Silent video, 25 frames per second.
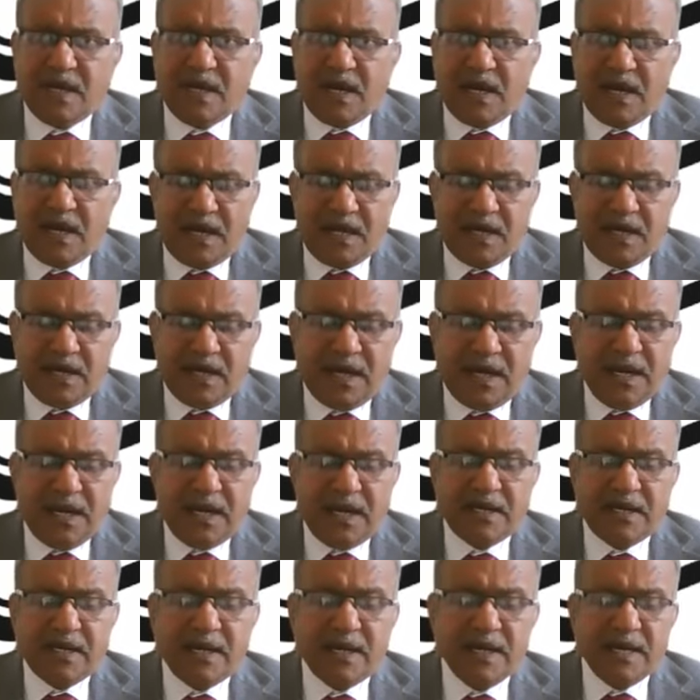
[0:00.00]

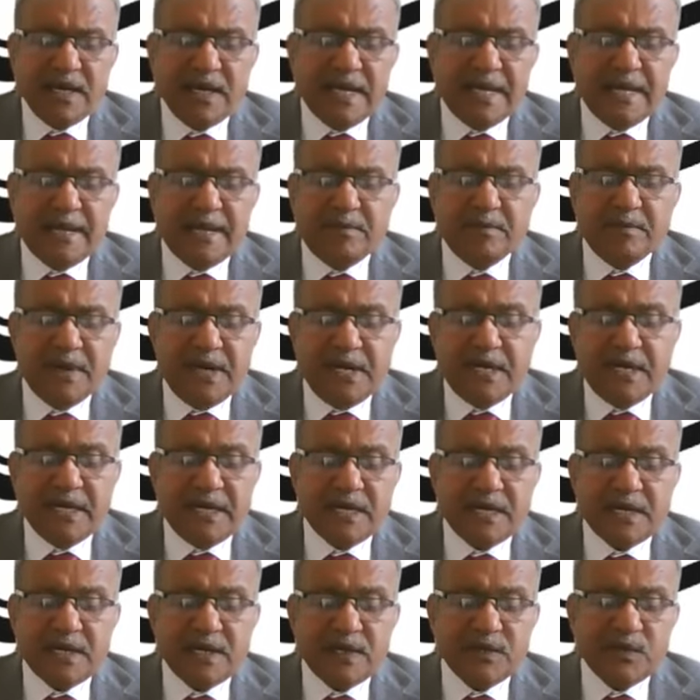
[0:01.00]
And
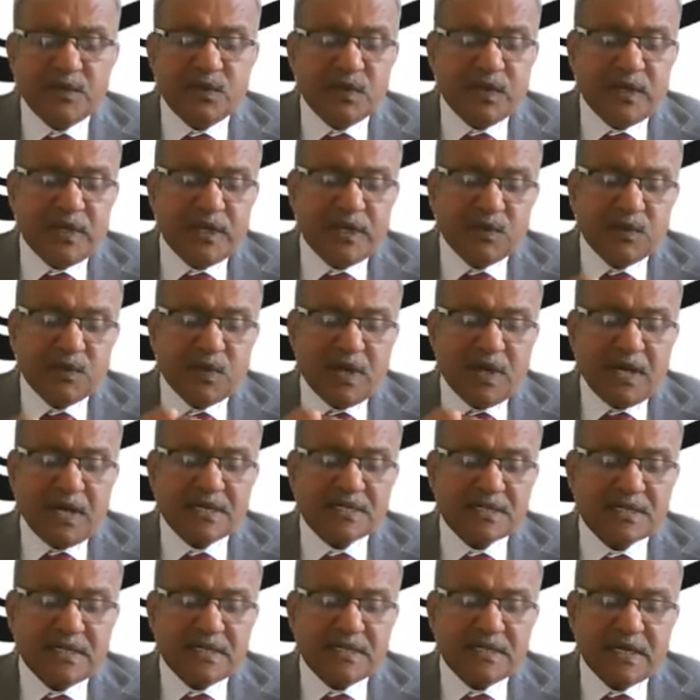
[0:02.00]
immediately you need to
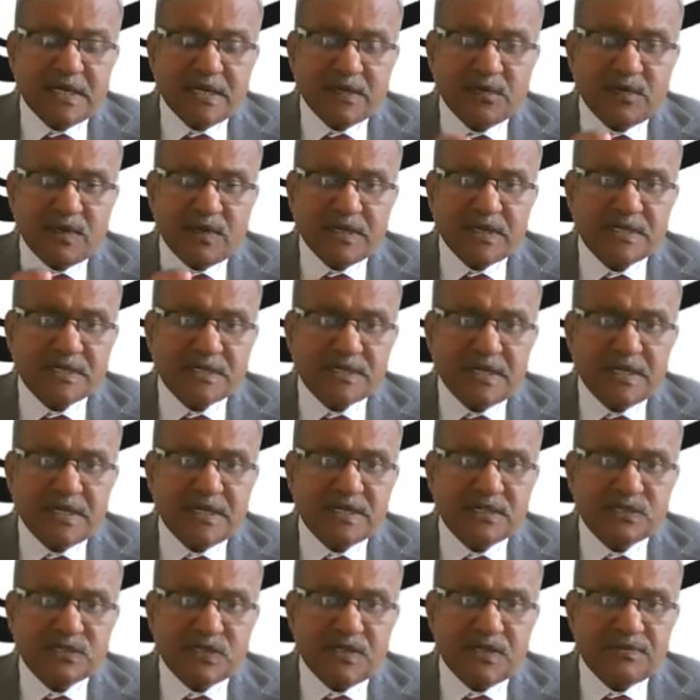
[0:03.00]
concentrate what is the
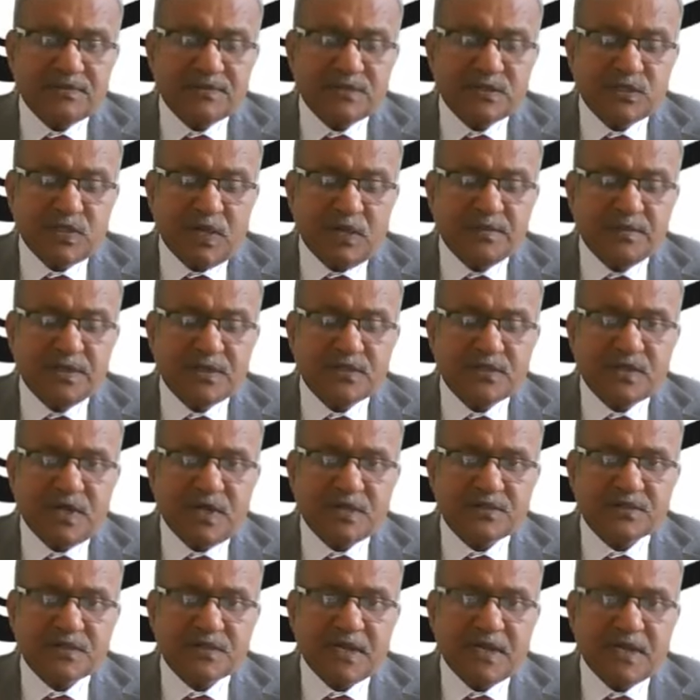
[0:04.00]
nature of job he's
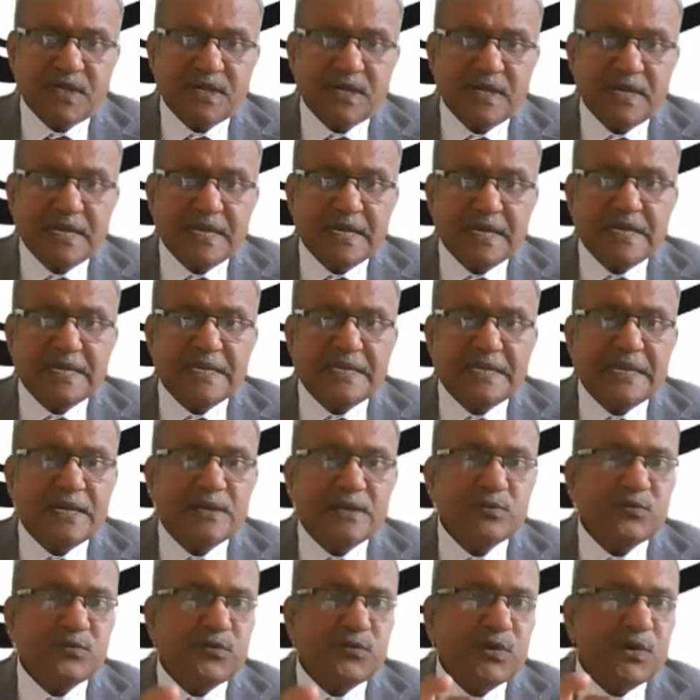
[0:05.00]
asking,
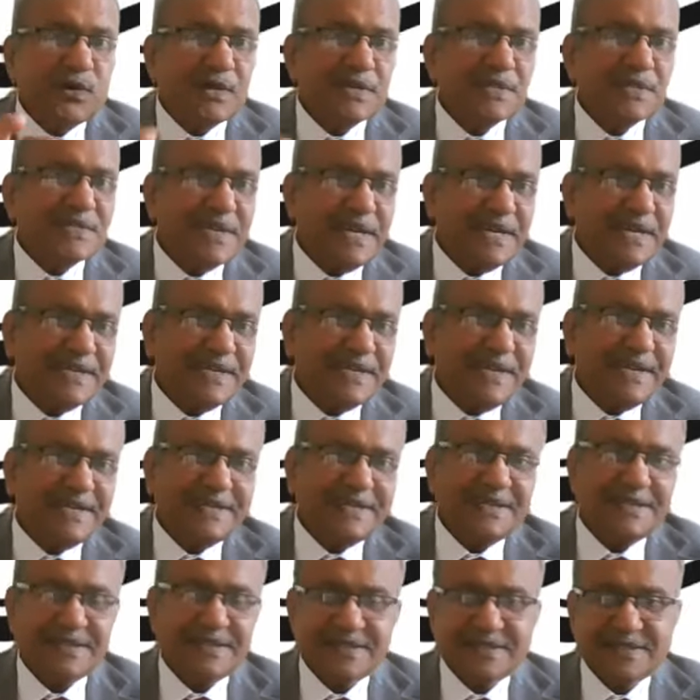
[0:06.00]
then focus on that.
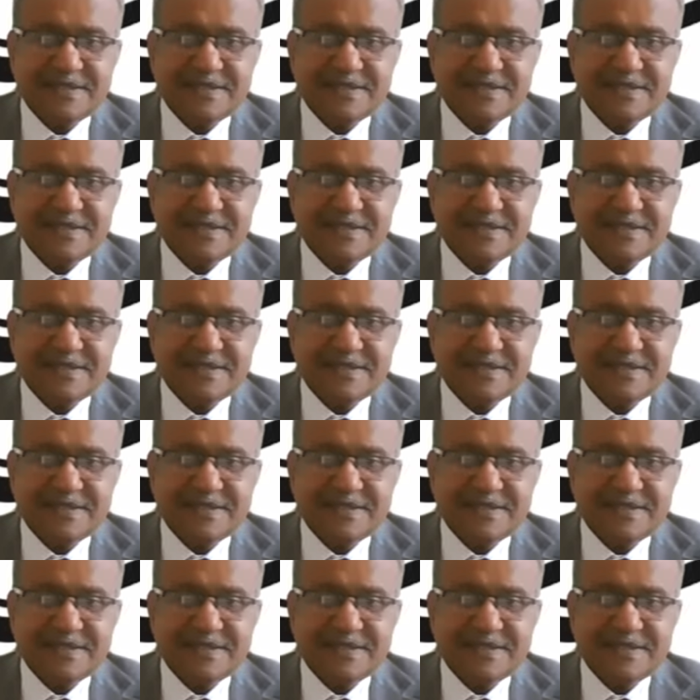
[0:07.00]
